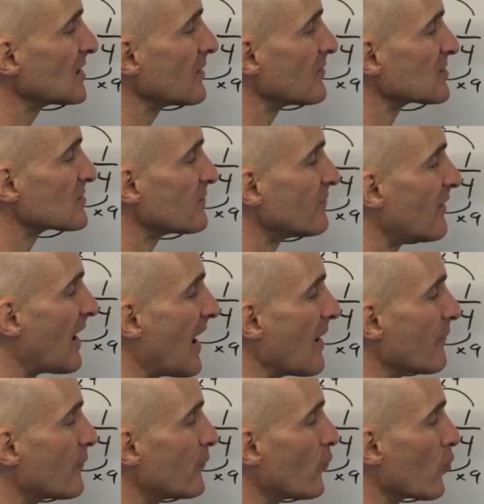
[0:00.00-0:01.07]
to give us
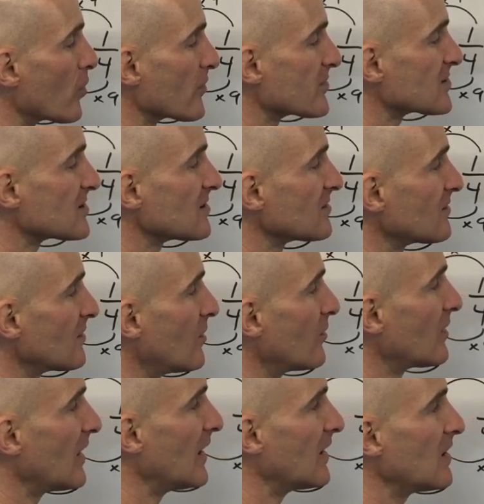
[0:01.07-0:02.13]
5 fourths,
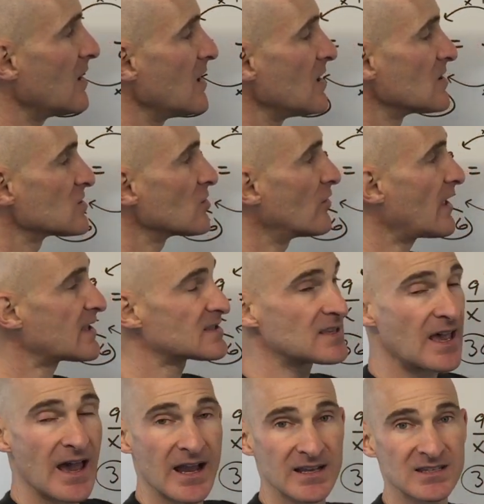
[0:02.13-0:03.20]
okay? So that's
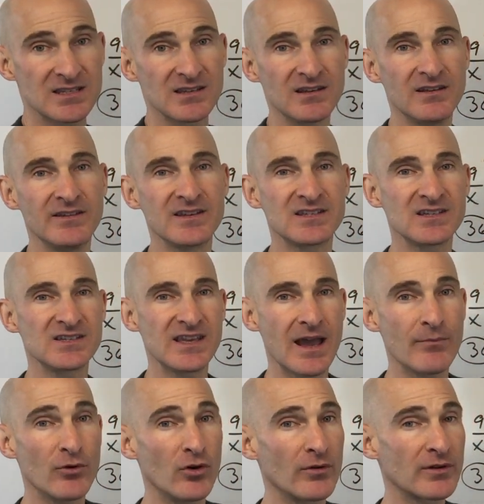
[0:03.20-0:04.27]
x in this
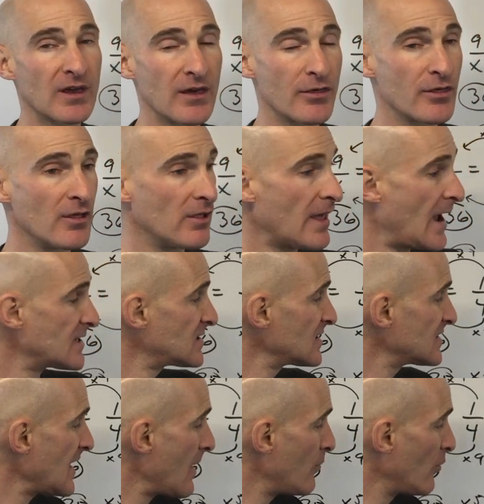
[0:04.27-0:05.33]
example, okay? Last
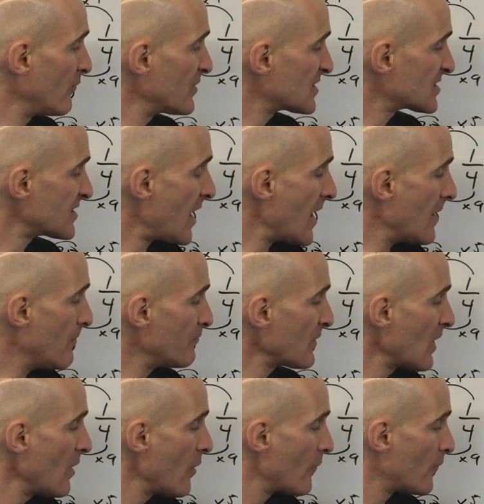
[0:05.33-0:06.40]
example, this type,
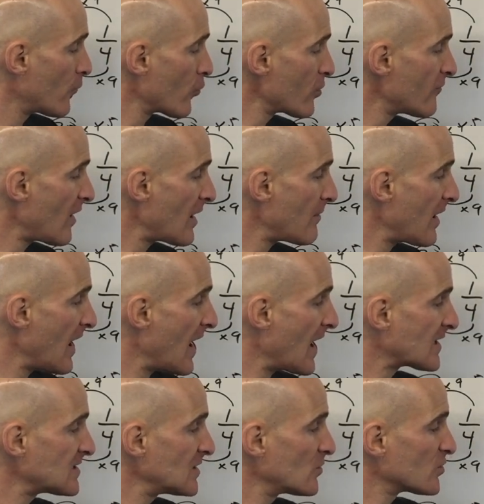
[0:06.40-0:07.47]
4 divided by
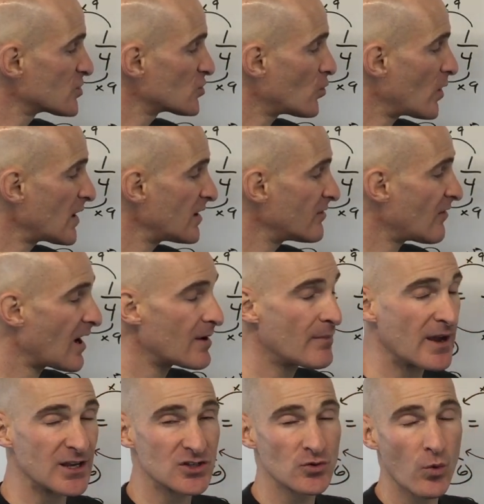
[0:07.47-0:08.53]
x equals 20 divided
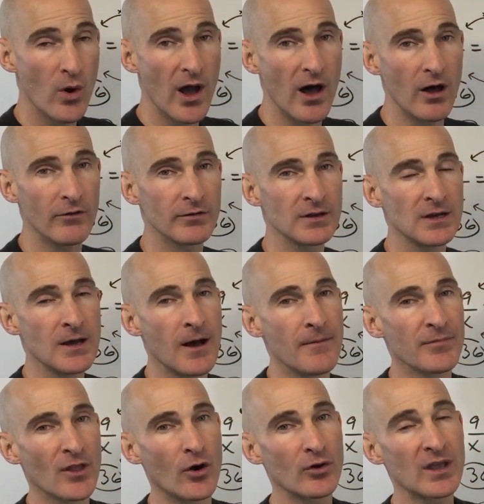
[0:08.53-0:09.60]
by 12.
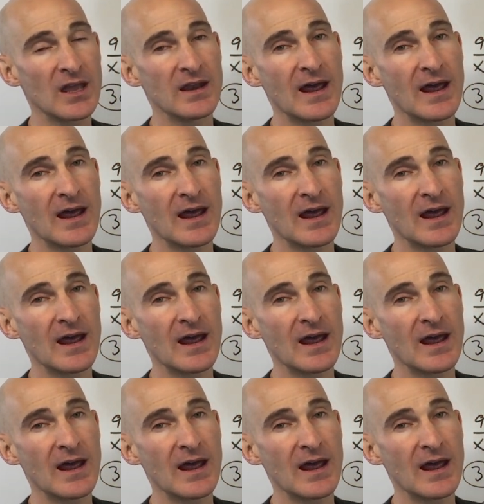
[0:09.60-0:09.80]
Okay,